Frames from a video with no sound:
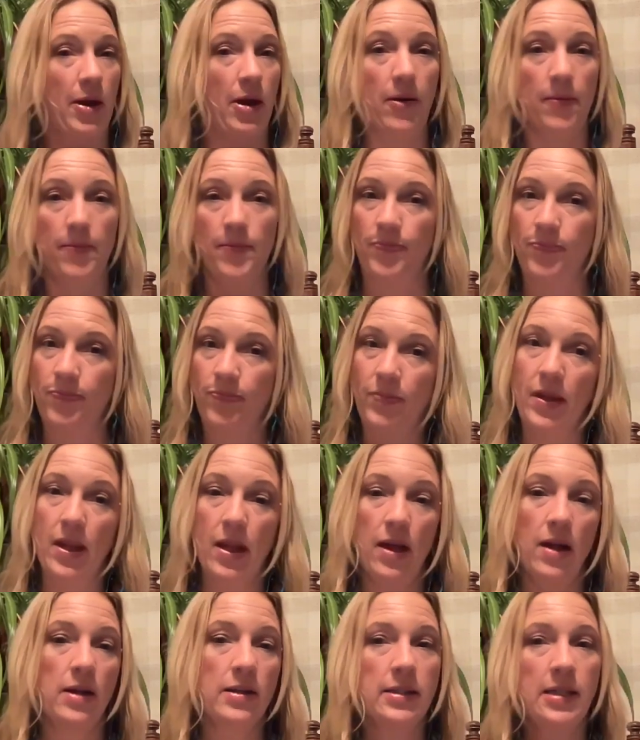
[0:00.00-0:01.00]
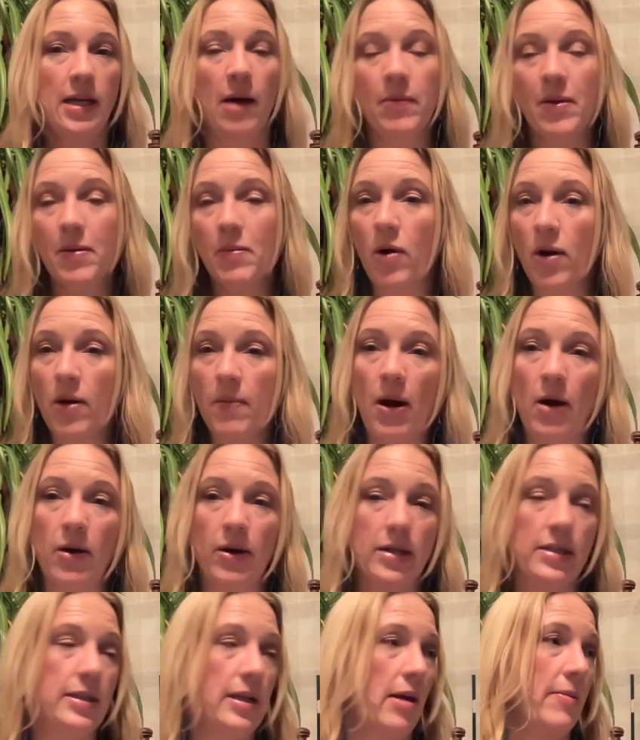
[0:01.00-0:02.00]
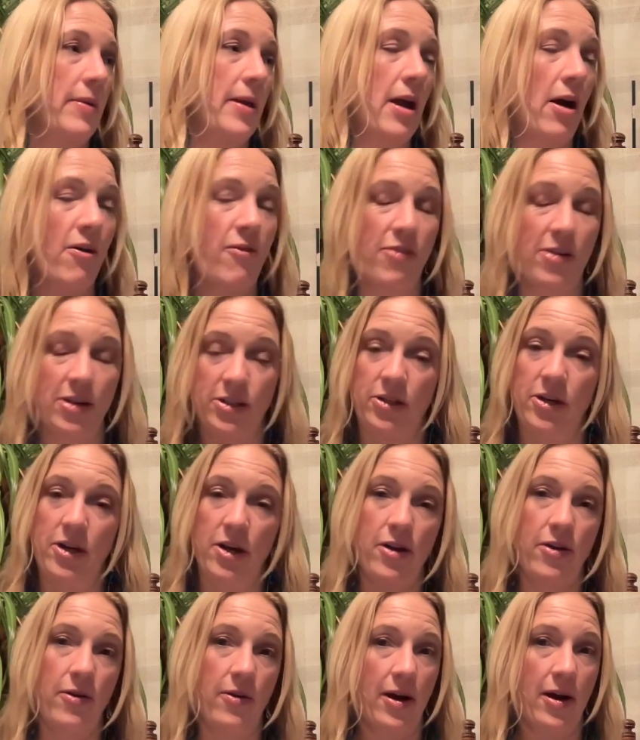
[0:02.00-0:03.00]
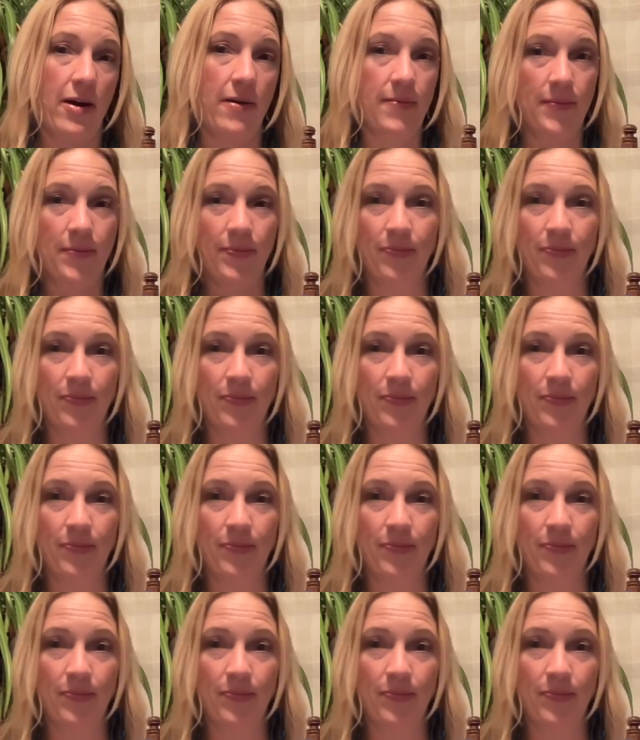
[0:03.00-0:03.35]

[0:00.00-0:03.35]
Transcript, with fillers: here. Tell me more about it. Tell me how frustrated you are.